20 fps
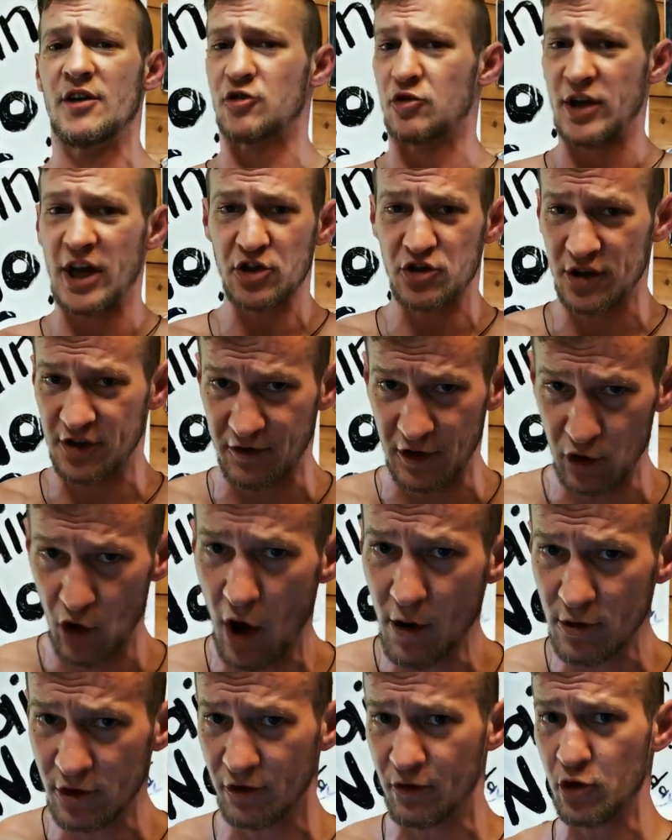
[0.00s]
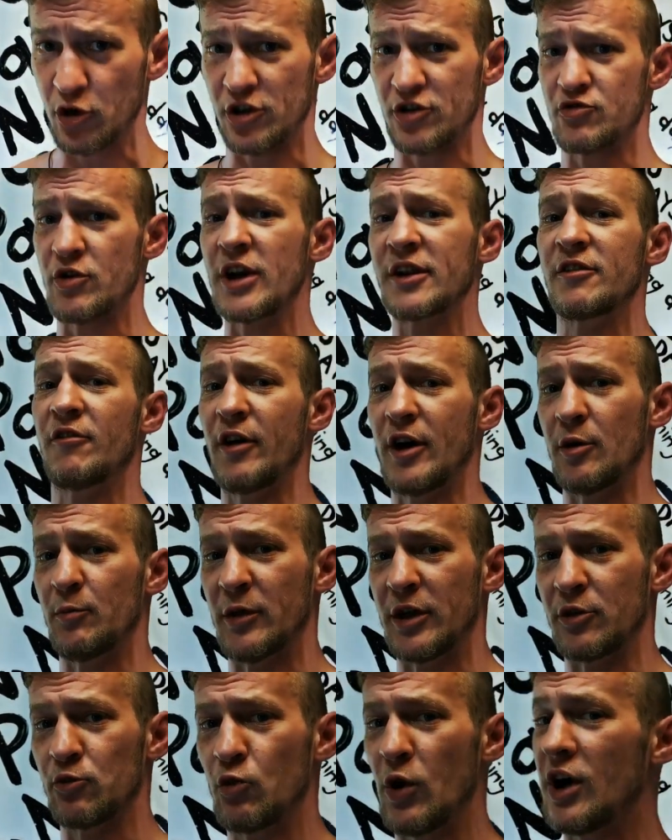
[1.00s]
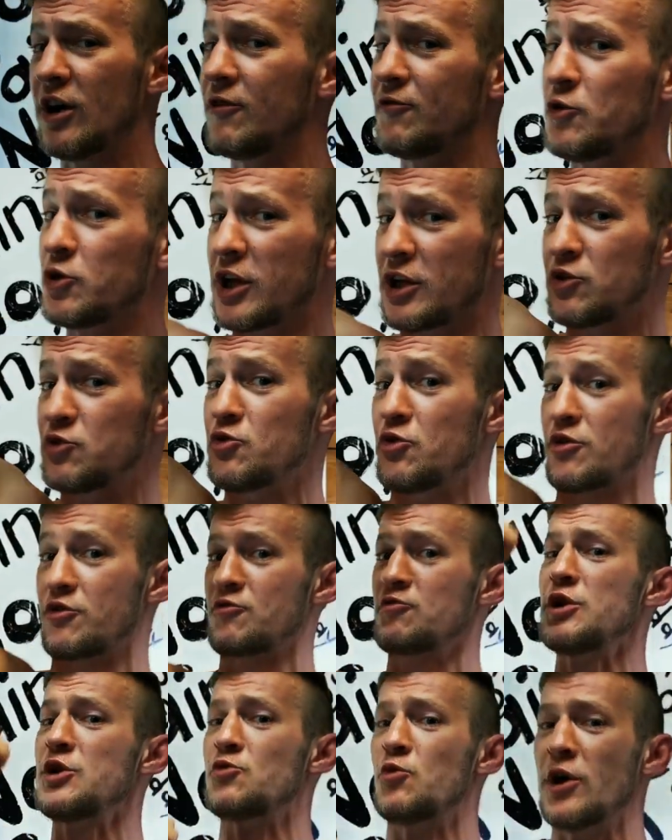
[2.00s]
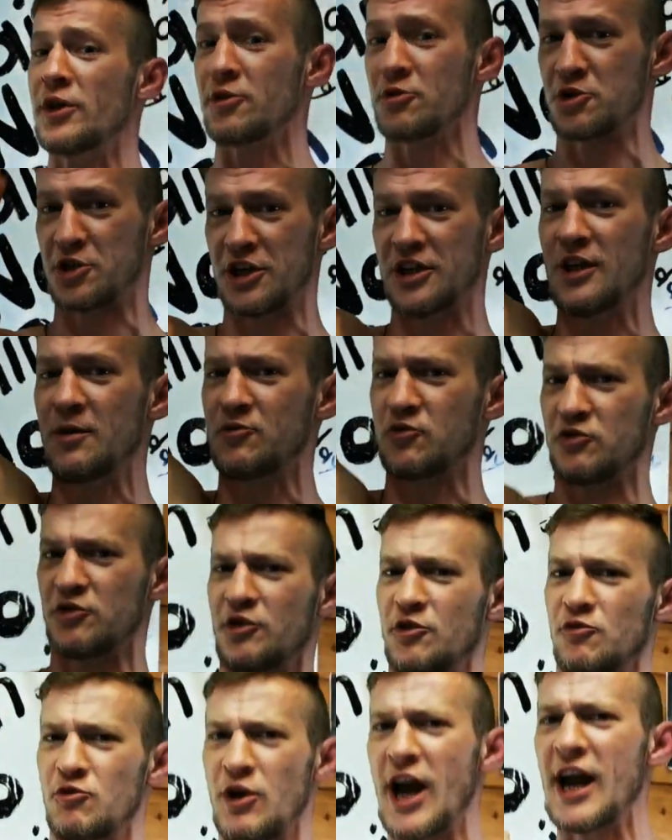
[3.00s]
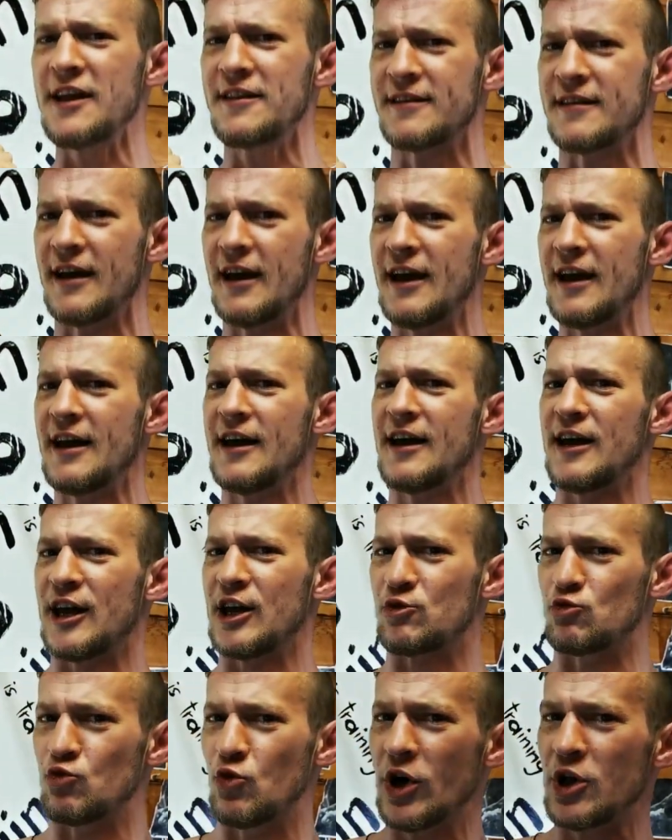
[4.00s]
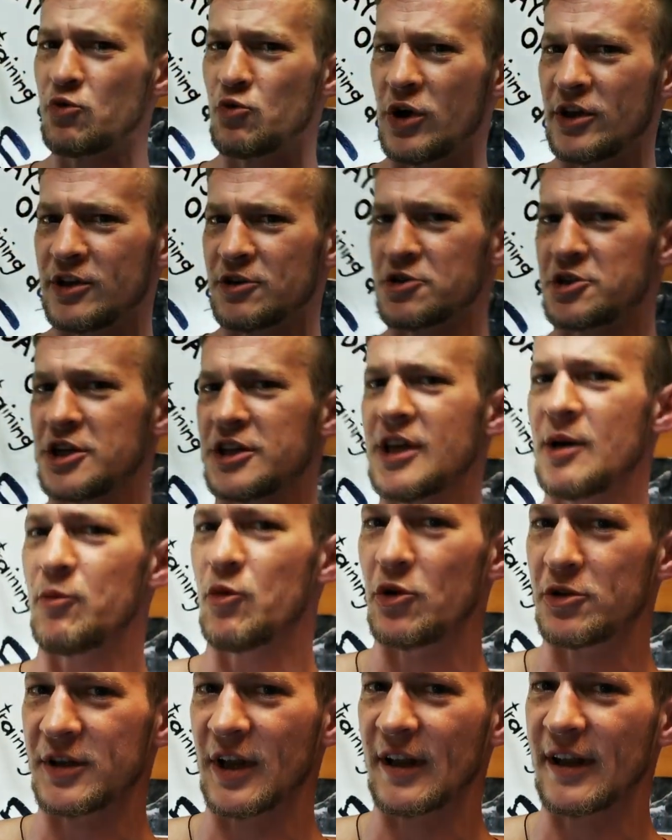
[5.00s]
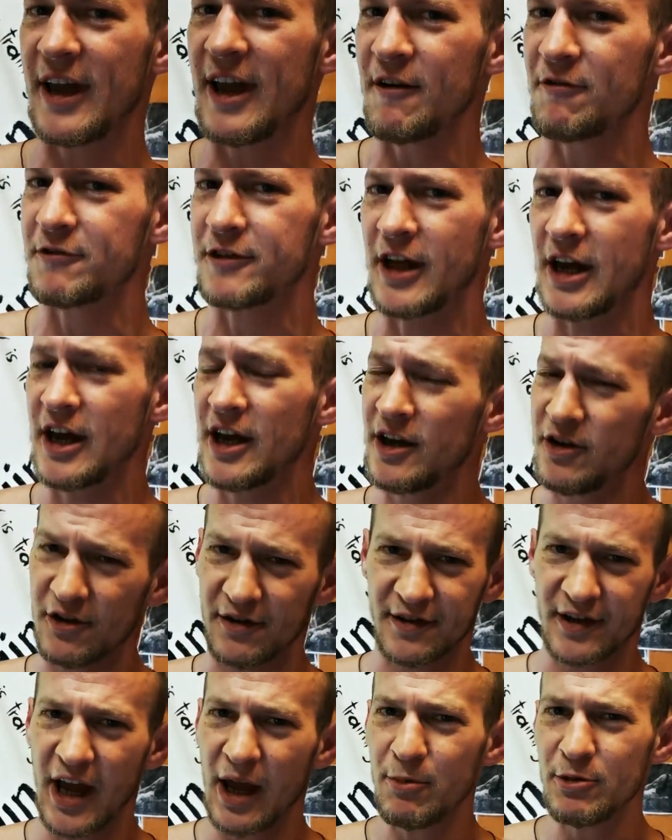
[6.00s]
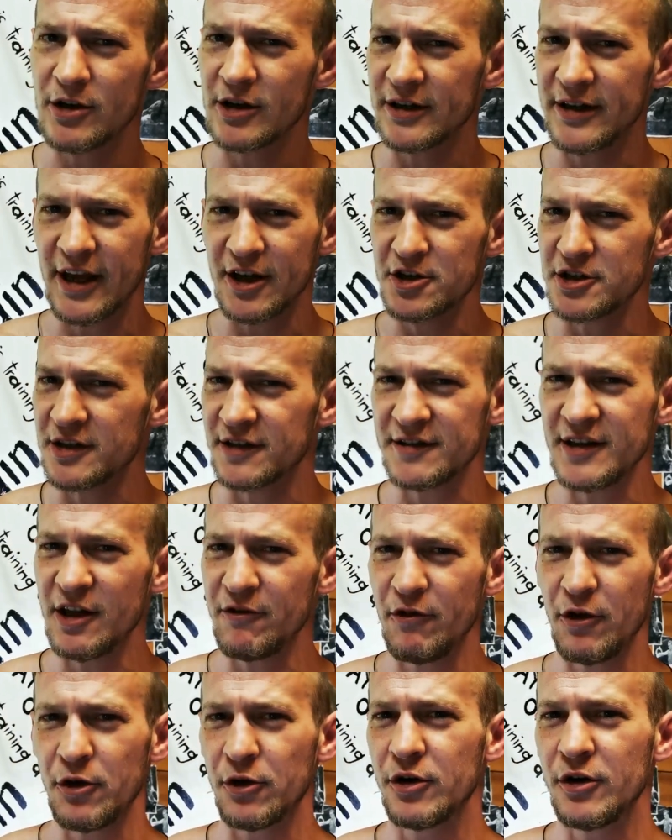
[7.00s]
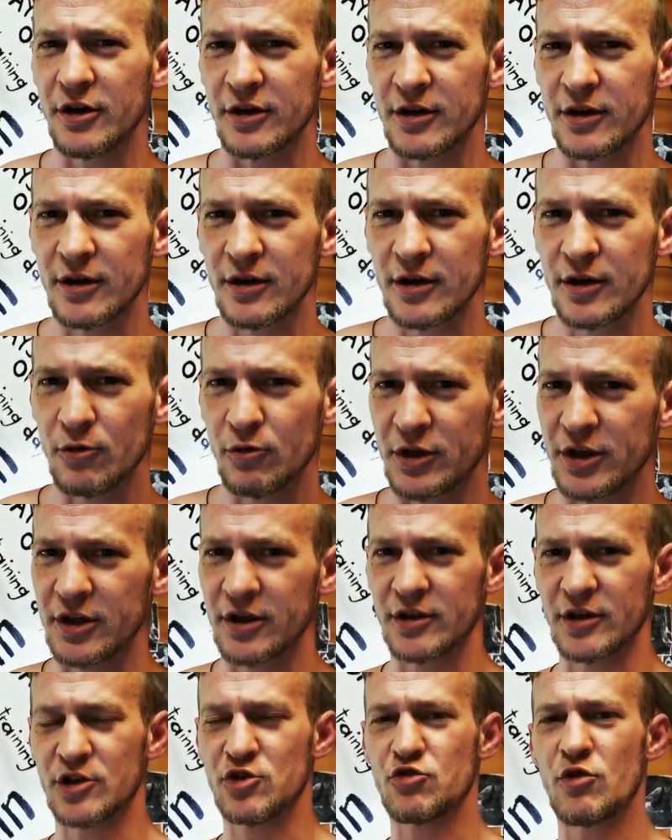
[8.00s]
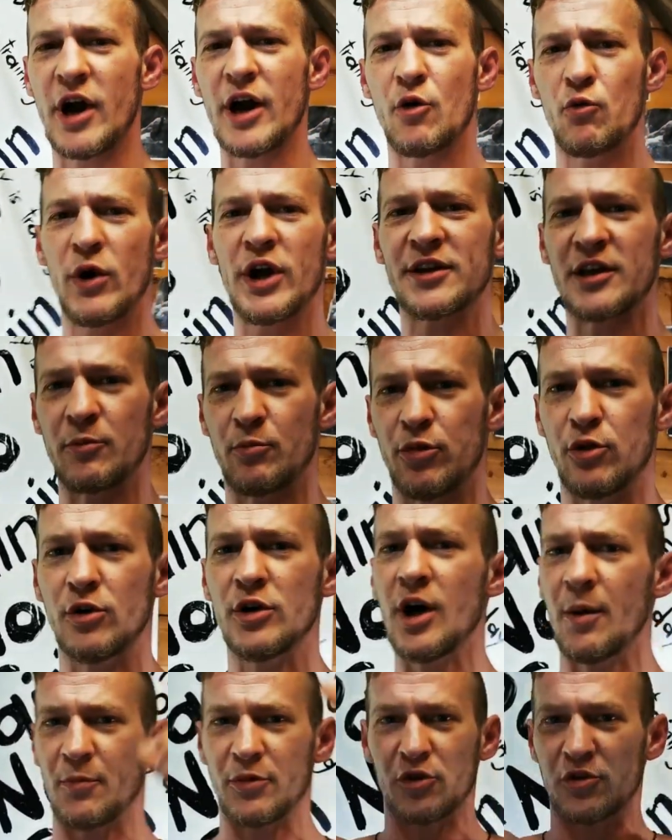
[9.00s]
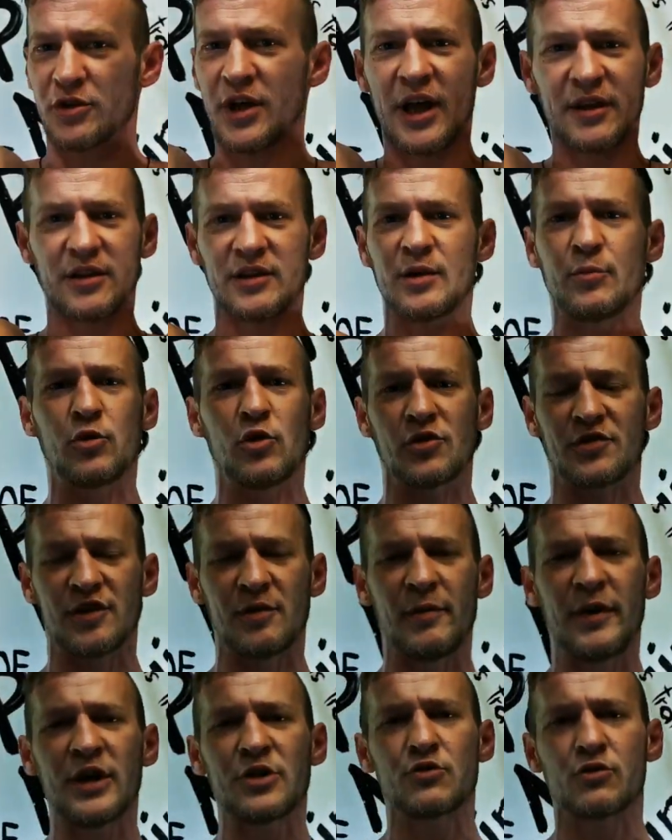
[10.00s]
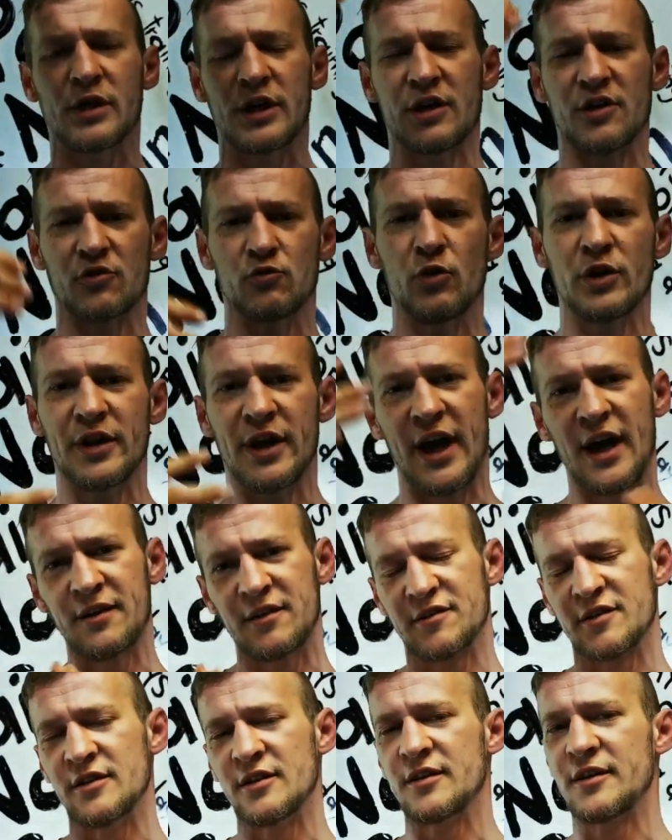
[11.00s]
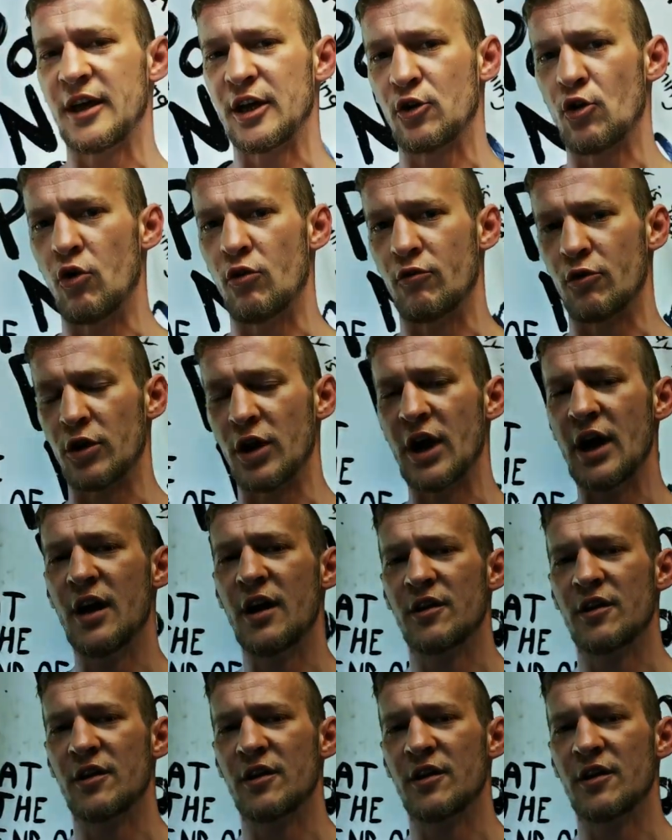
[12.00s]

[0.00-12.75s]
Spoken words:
So that's just phenomenal for your strength development. While if you can do 3 one-arm chin-ups on the right and 1 one-arm chin-up on the left, your scapula connection is not very good. When you're going to try a weighted pull-up, you're not going to pull symmetrically because one hand is going to take over.